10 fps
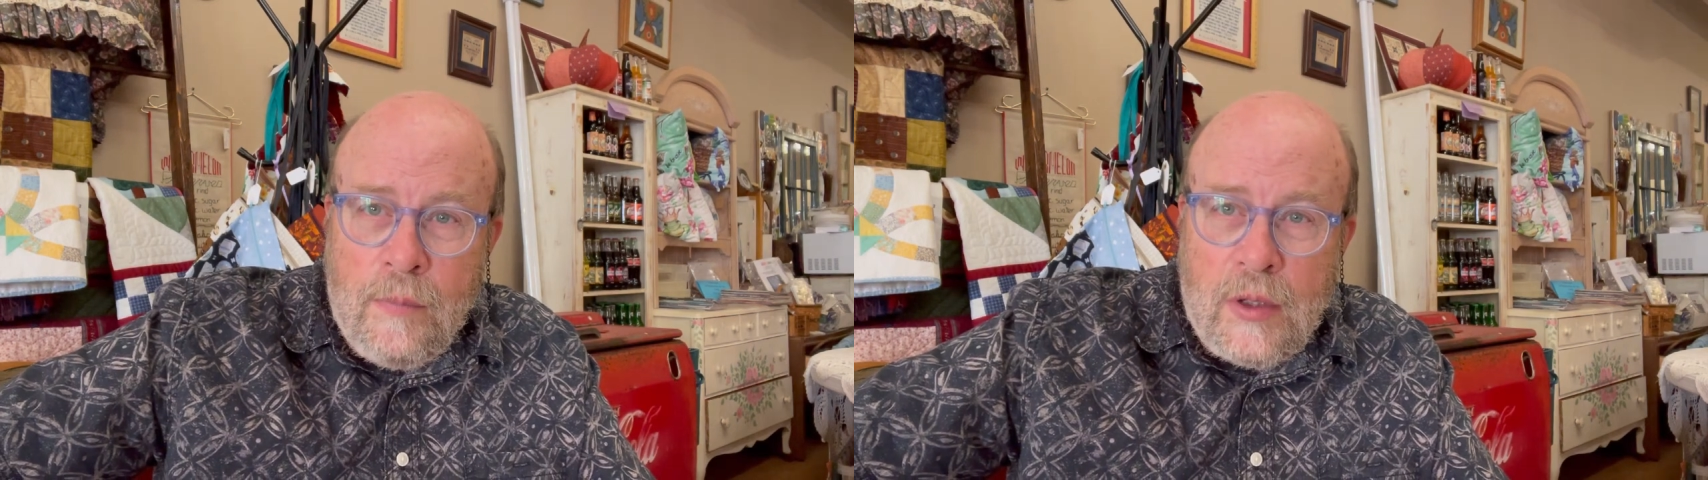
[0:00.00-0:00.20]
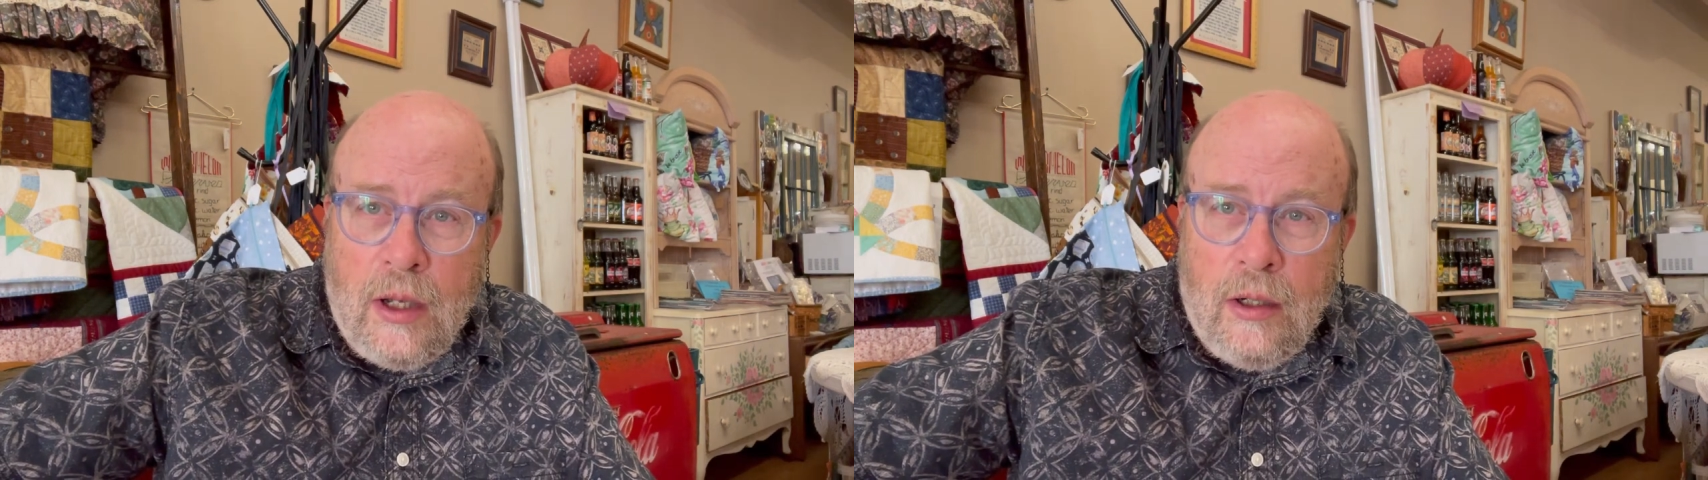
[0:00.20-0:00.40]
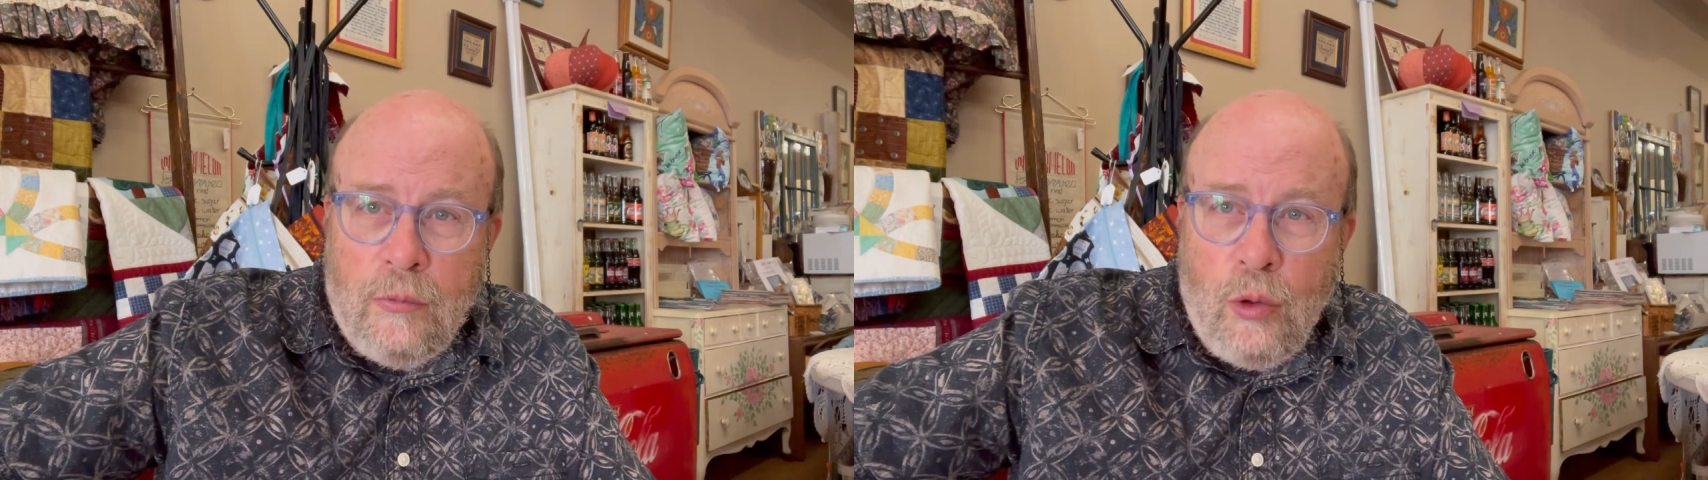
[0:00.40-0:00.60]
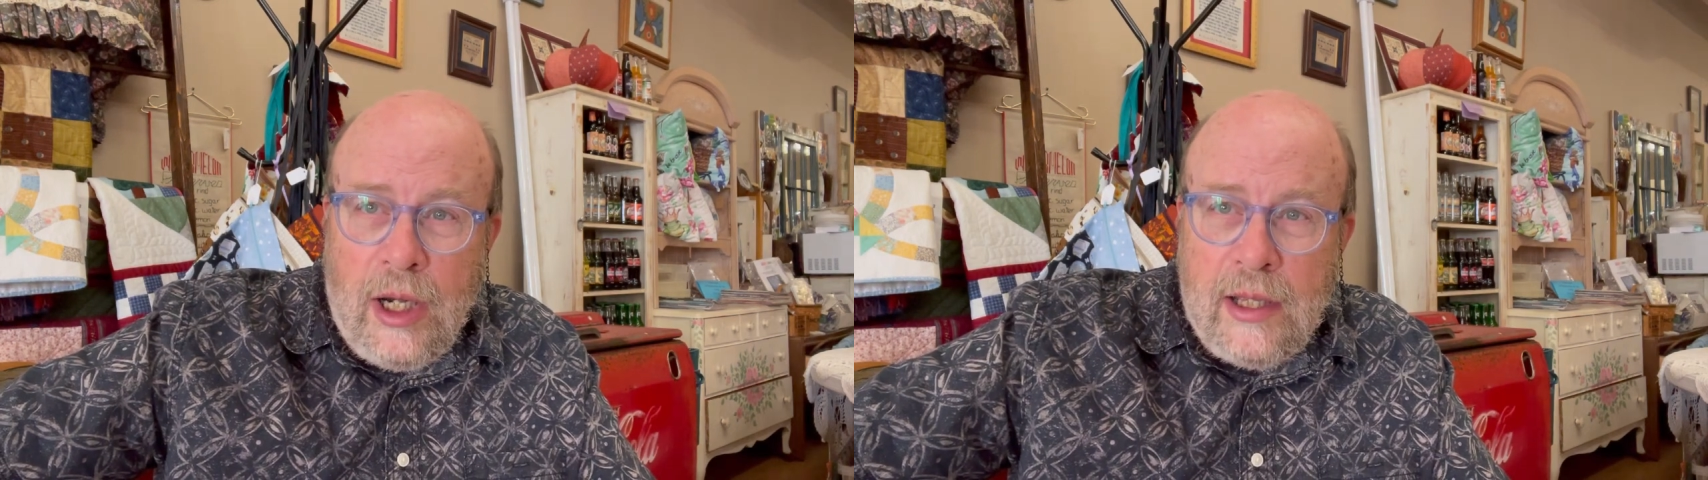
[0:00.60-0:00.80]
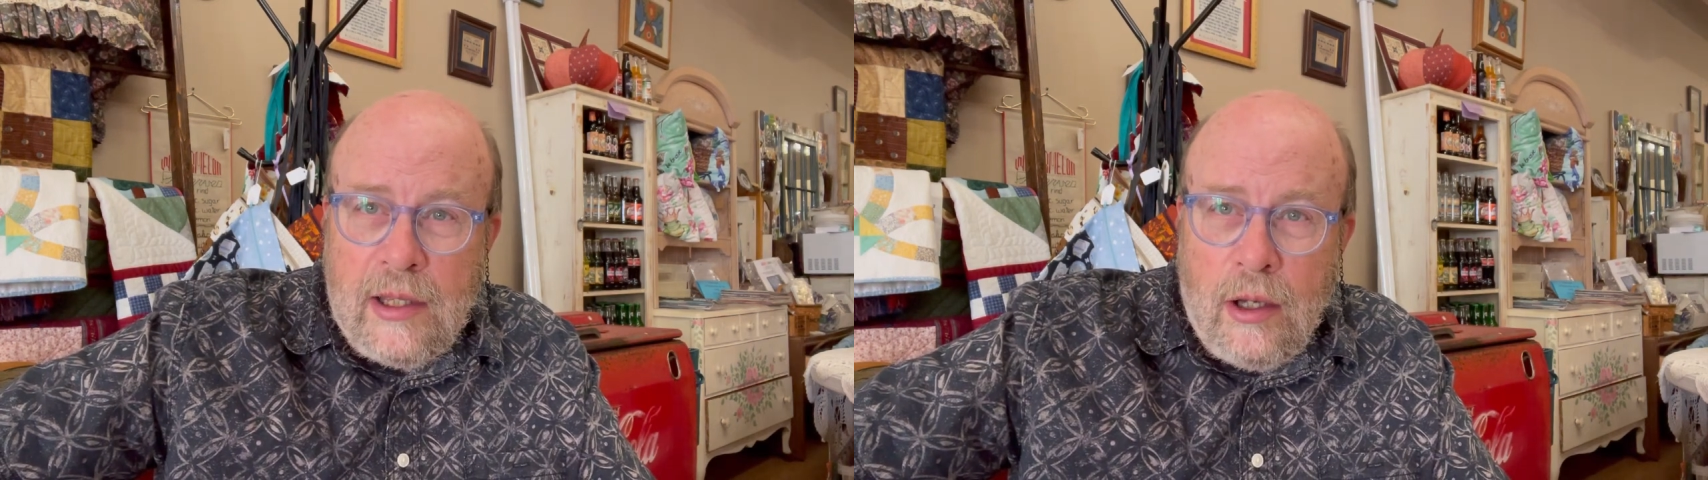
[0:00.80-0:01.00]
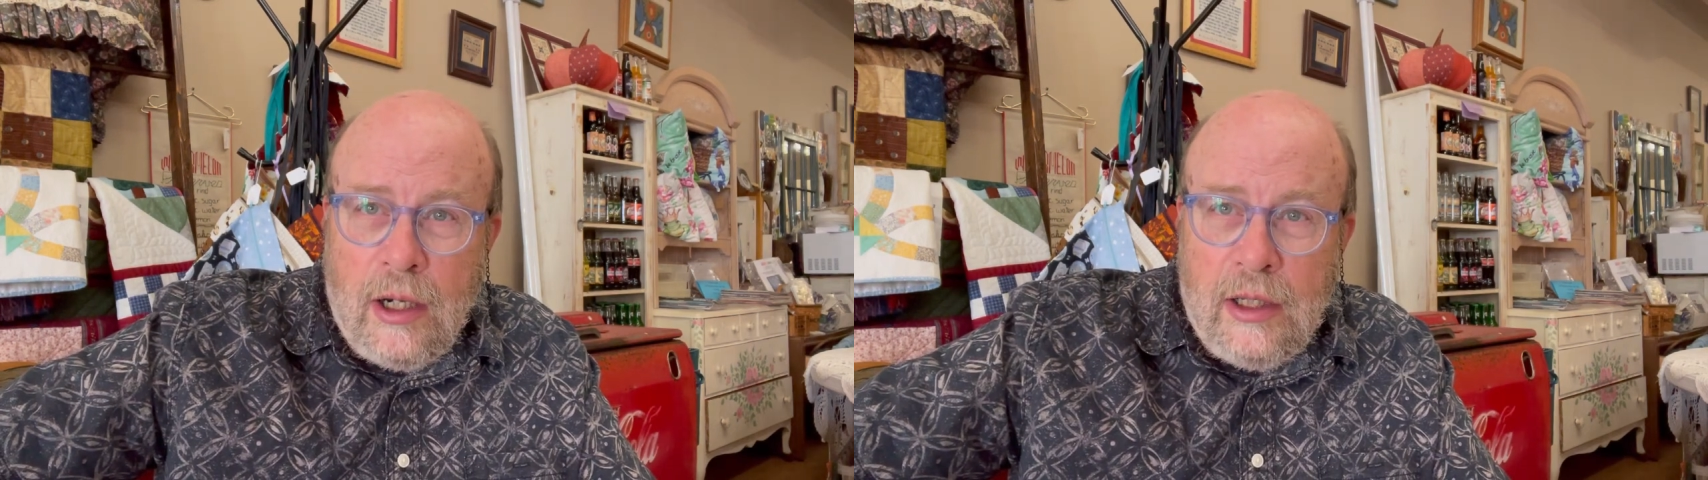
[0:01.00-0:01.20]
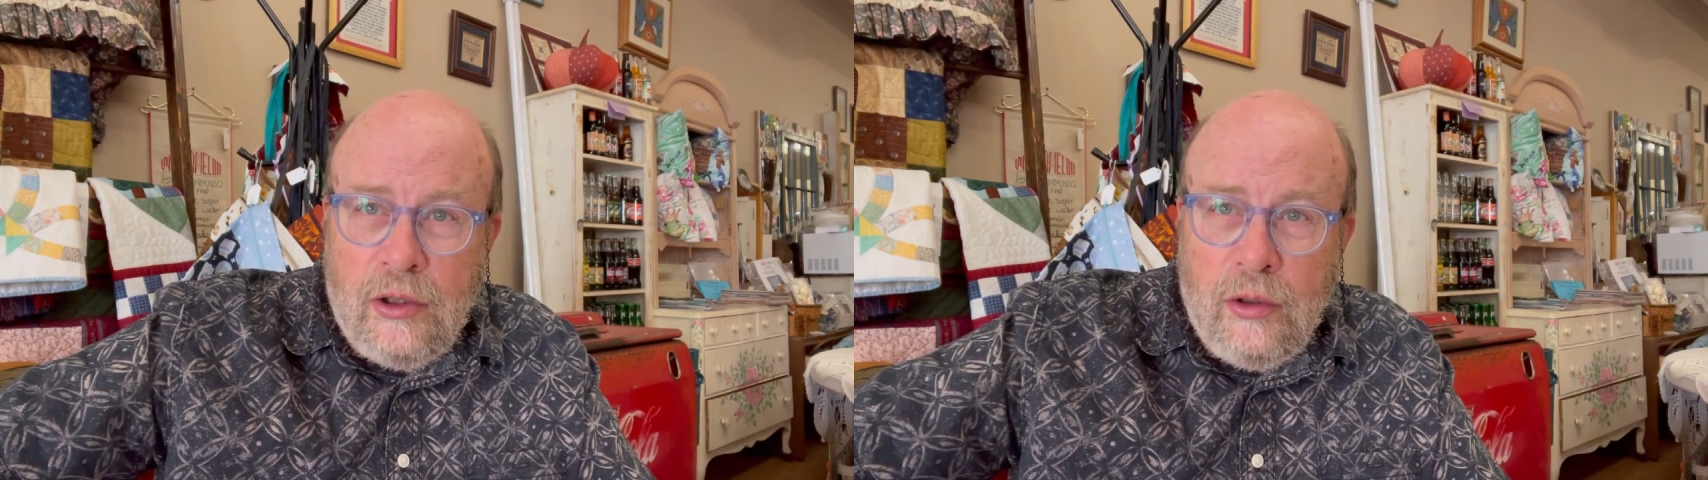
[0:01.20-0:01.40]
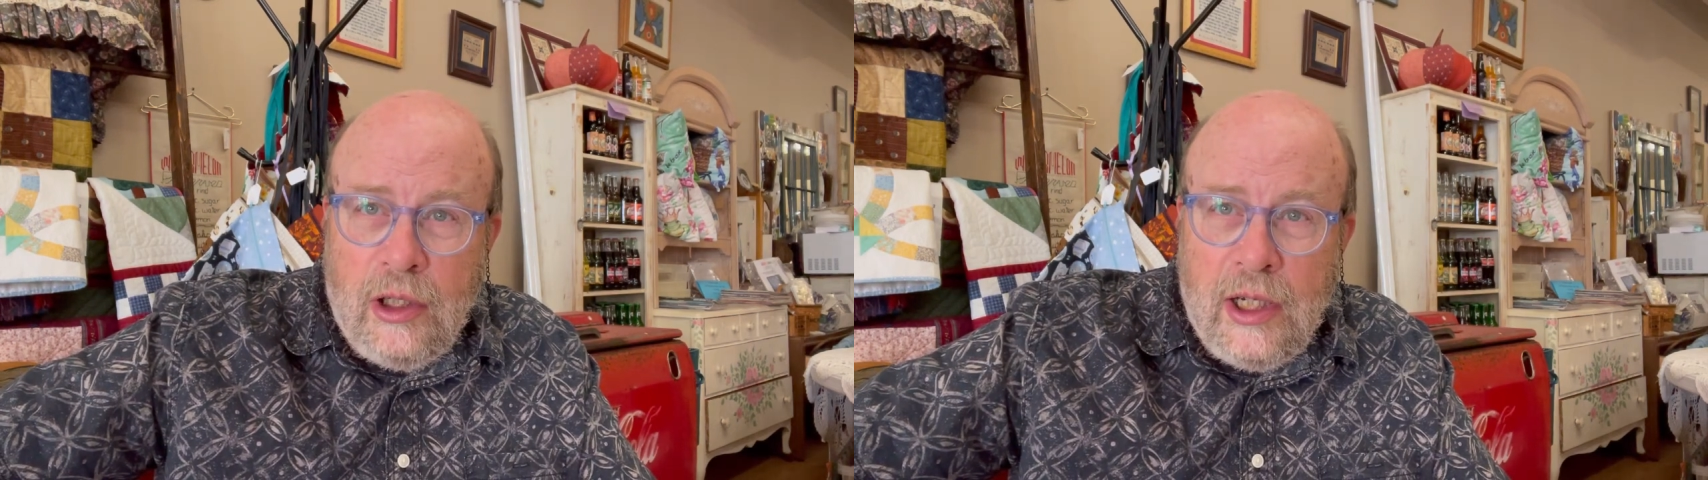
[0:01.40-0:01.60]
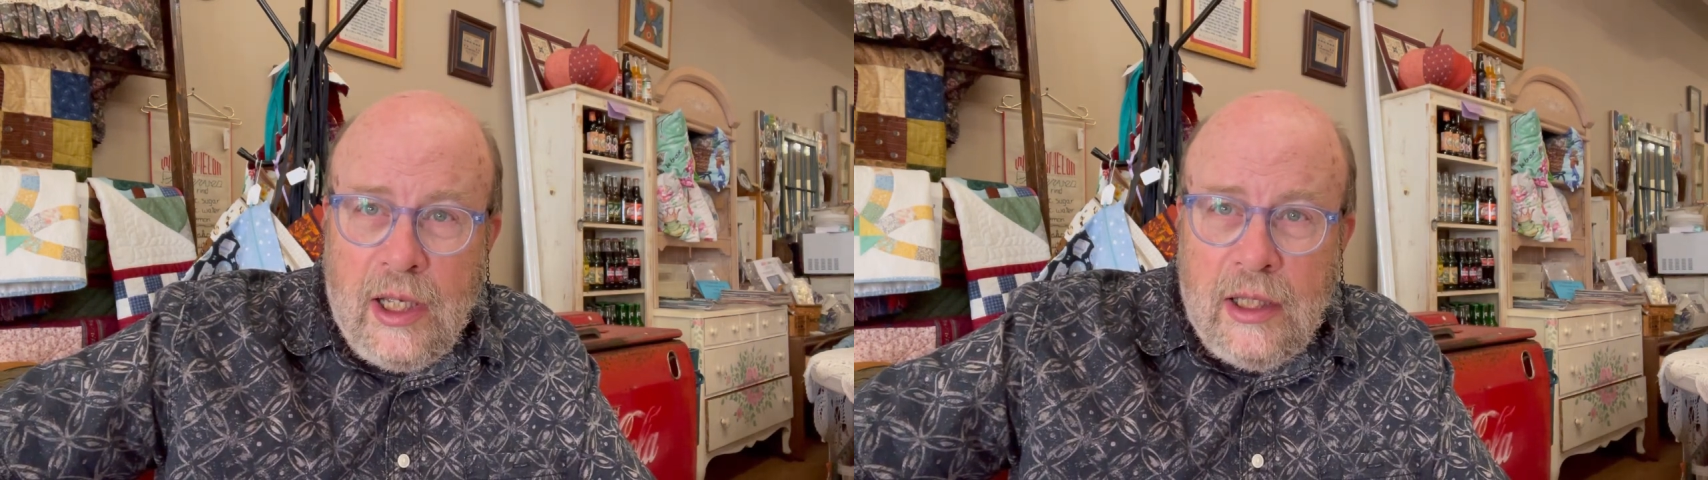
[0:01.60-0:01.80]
What I thought I'd do today,